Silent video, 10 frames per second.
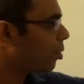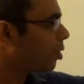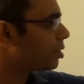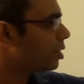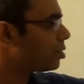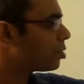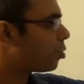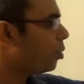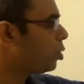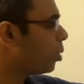process
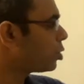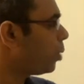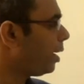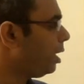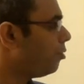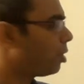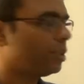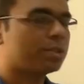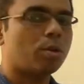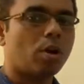which was waiting for
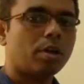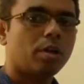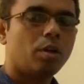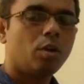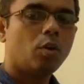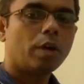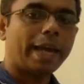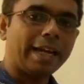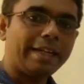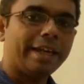this lock
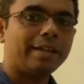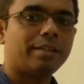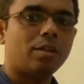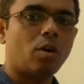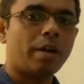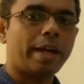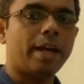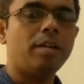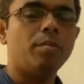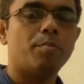can get the lock
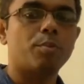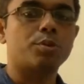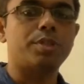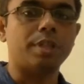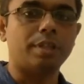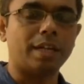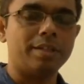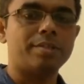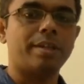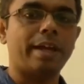and proceed, that
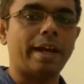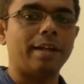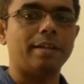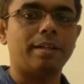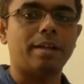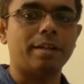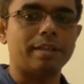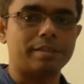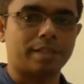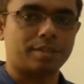is, enter the critical
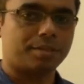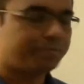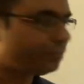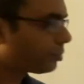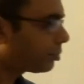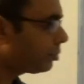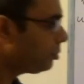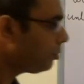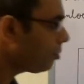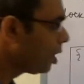section.
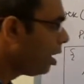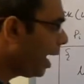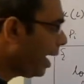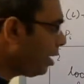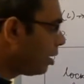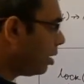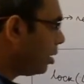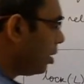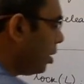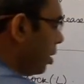And
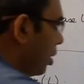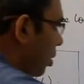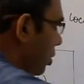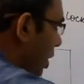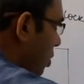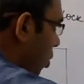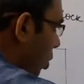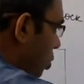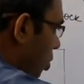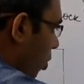this
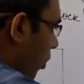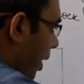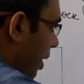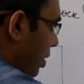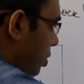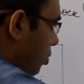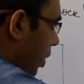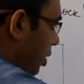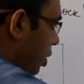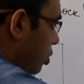also, when
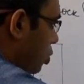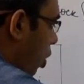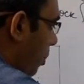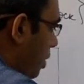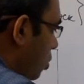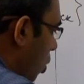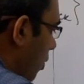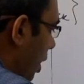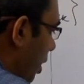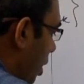this job is
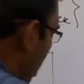over,